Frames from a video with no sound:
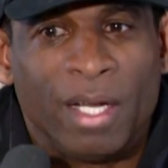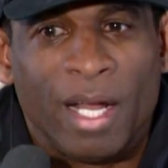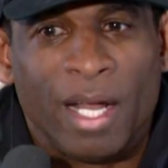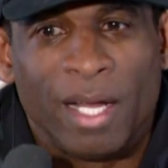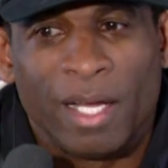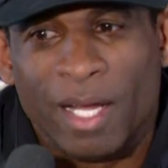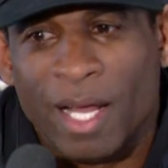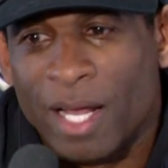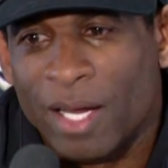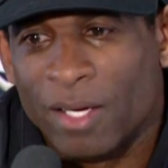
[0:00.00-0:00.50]
I-
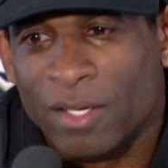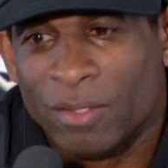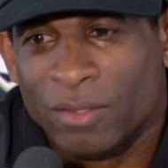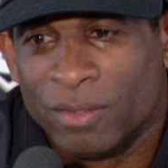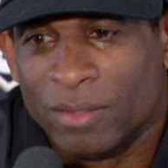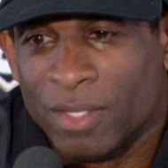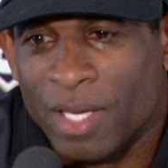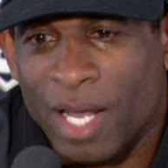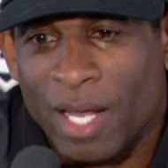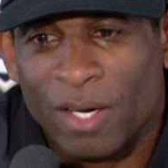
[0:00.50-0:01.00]
turning I around
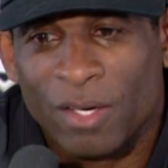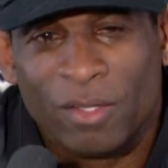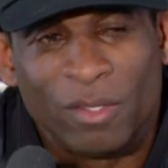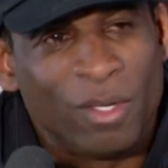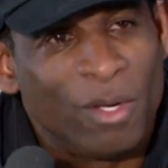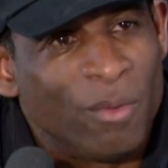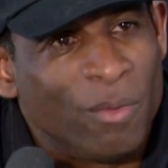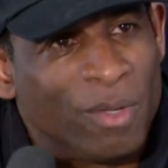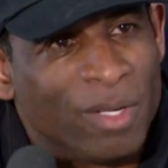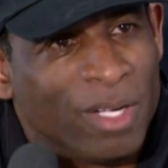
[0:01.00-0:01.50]
don't- I don't
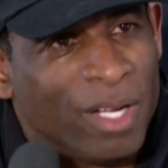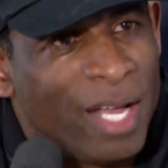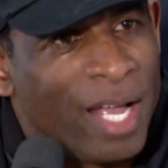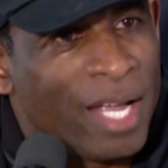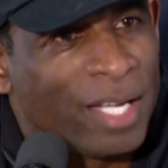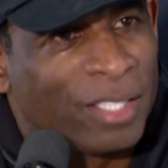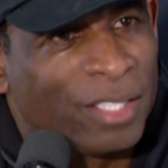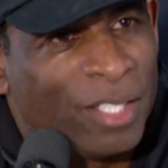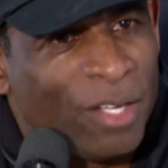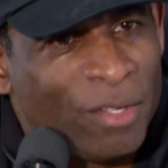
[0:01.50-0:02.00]
know what an
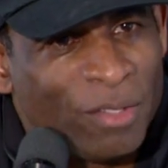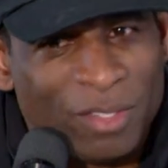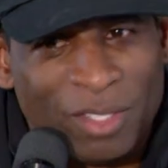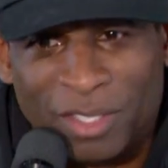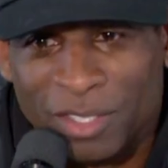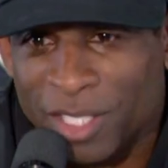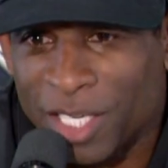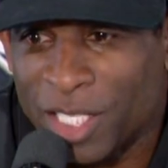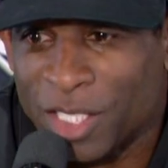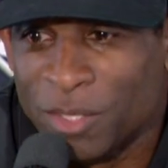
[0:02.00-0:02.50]
X on
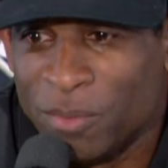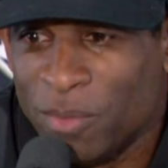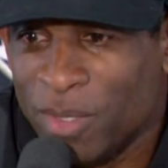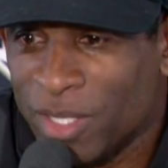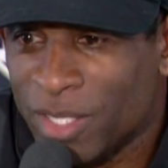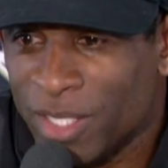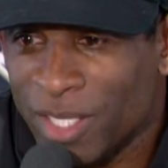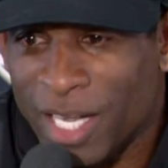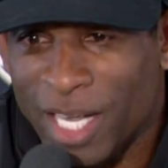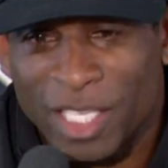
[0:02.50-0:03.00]
your chest
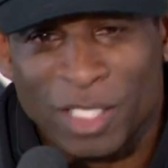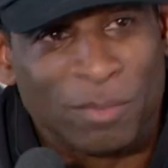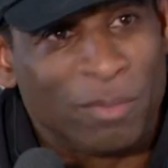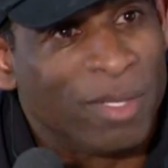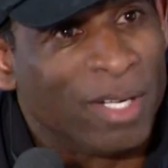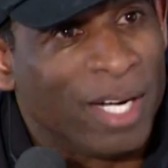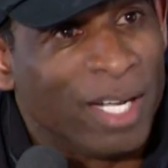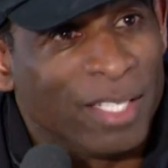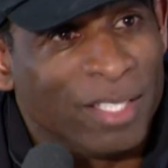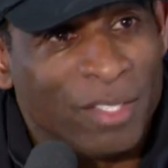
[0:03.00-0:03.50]
means. The last
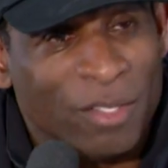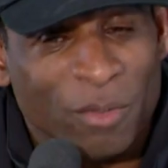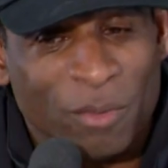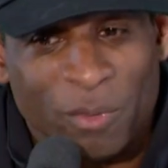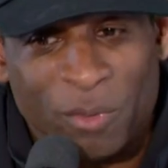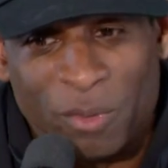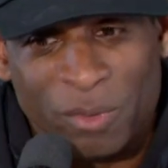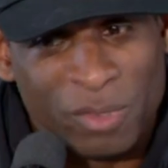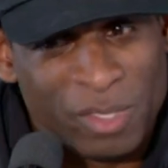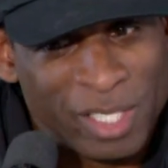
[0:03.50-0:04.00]
man I
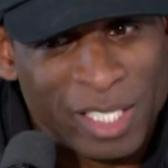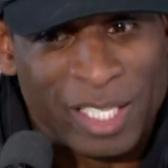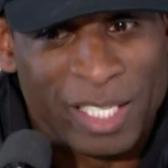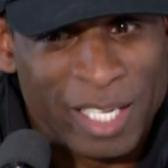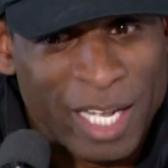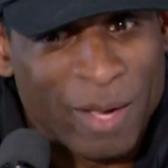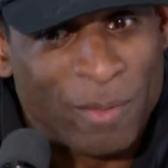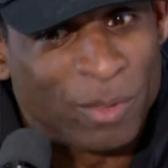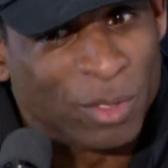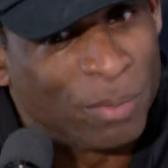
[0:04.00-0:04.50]
know did
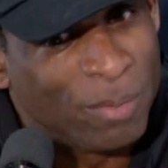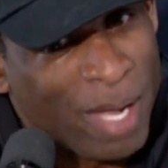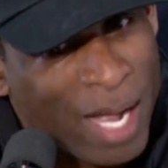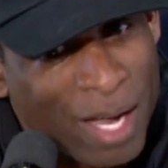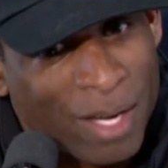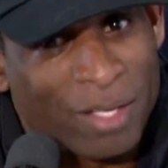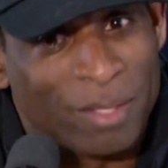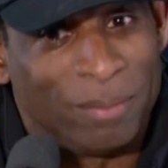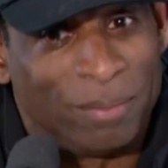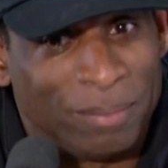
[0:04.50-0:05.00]
that was
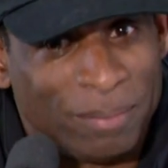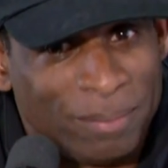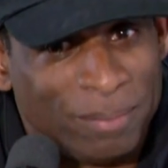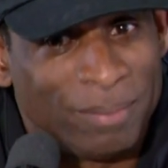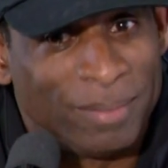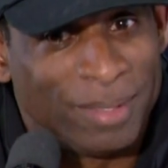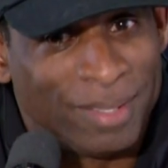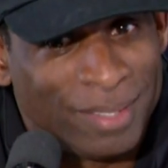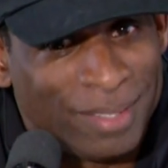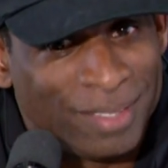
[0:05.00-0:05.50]
Malcolm.
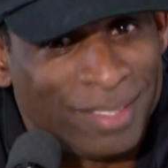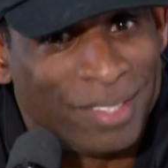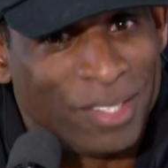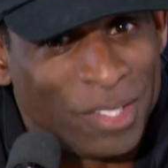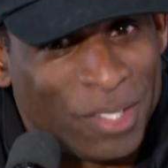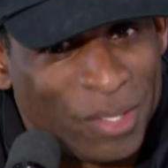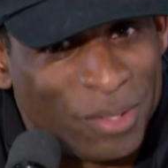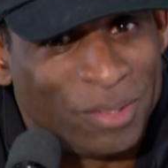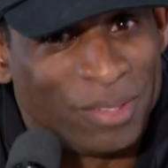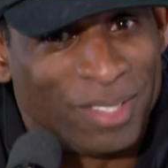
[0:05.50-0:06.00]

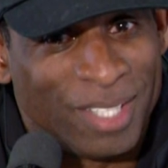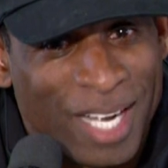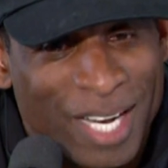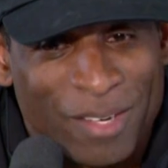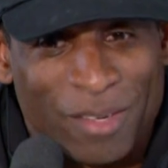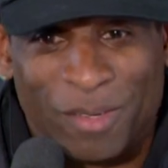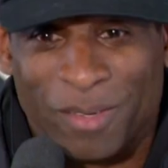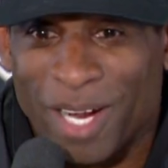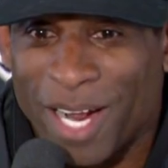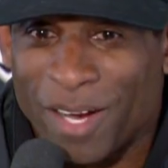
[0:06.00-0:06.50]
You know, I
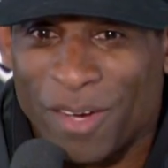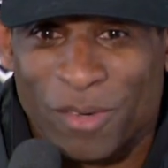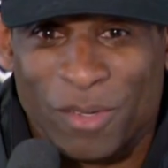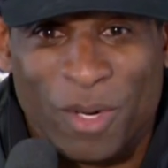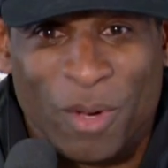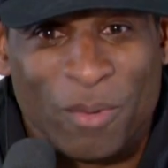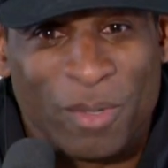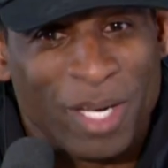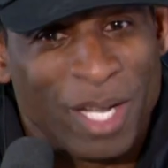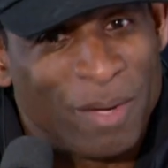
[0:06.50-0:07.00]
don't, I don't
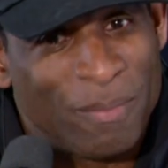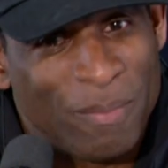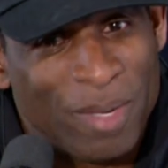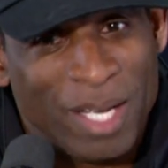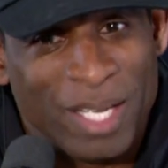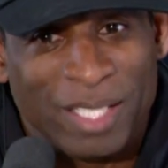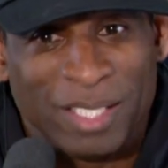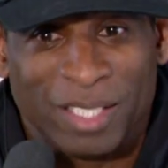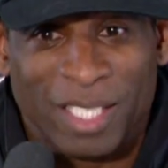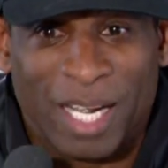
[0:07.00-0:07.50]
know what that
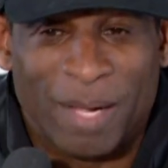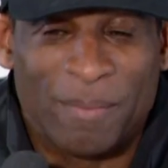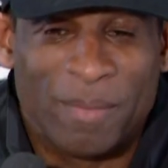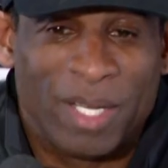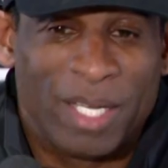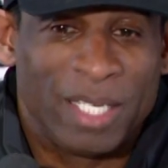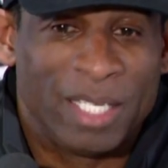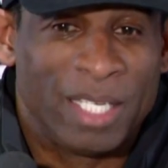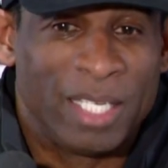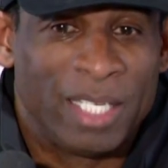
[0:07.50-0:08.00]
means. I
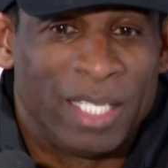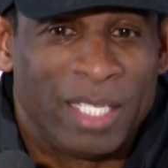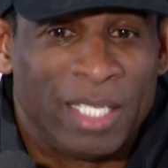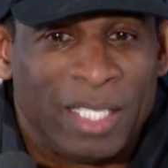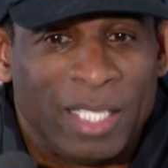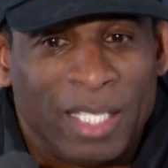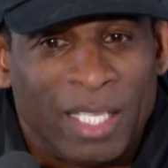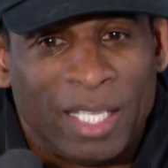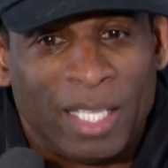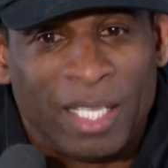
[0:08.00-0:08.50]
mean,
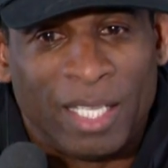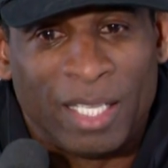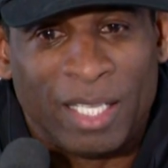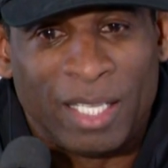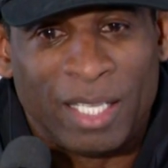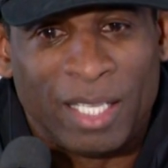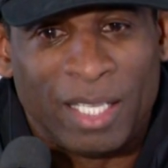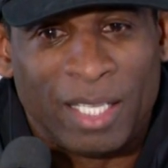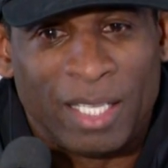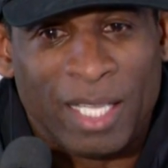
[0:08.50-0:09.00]

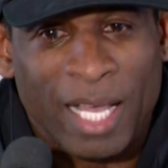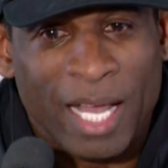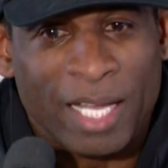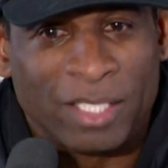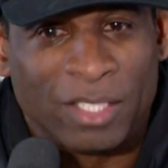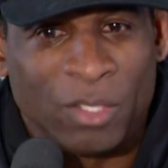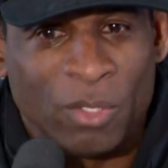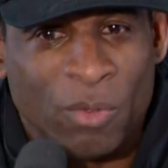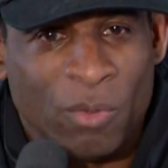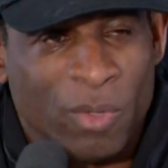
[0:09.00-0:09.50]

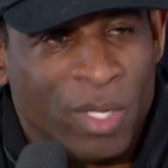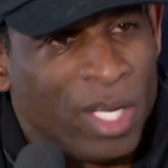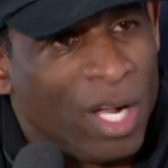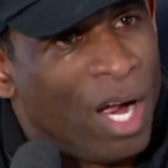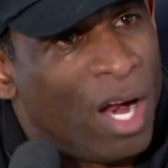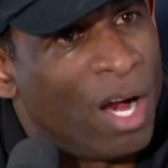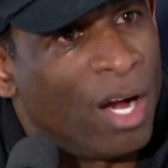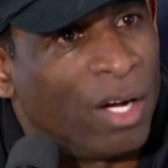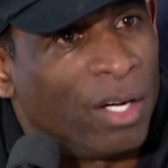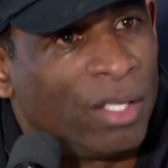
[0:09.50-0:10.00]
that's who we
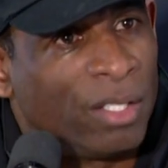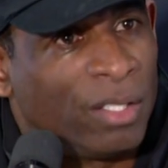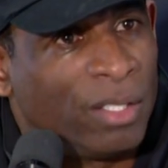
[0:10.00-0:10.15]
are.